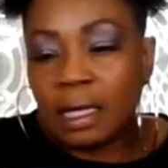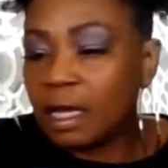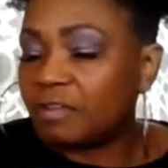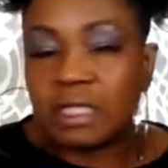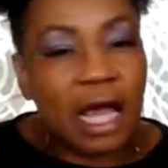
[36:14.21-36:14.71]

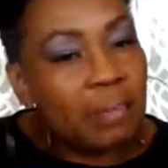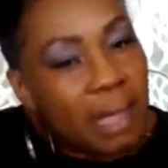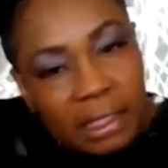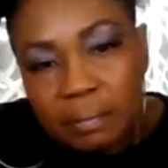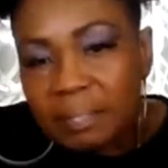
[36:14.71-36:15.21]
Every time
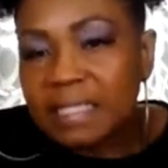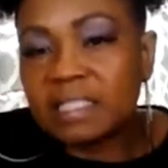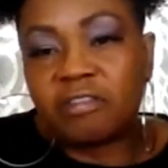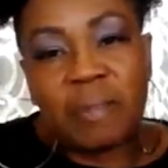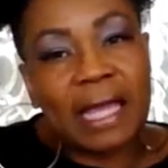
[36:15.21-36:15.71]
I get
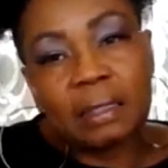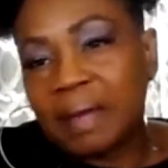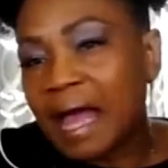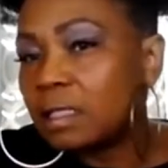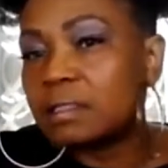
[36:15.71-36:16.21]
myself back in
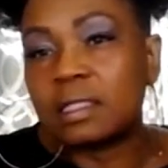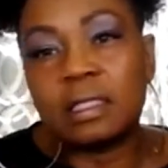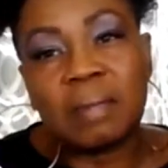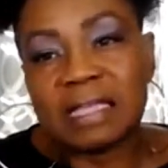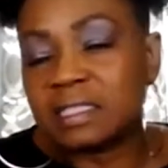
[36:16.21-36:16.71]
balance, and
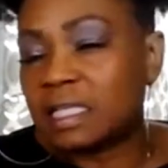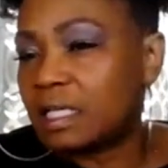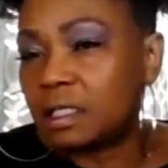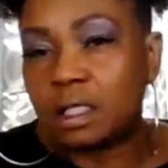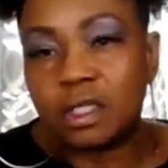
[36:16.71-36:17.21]
then my
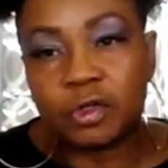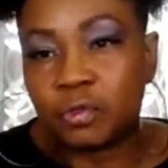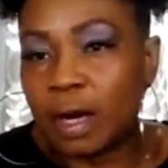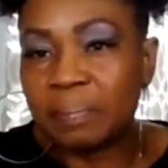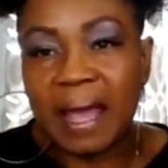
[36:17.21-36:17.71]
skin clears
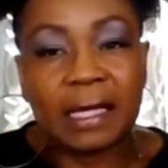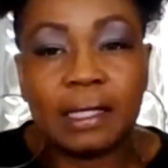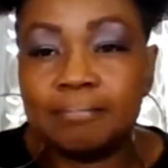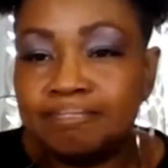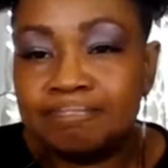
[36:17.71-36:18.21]
right back
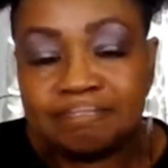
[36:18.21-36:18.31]
up.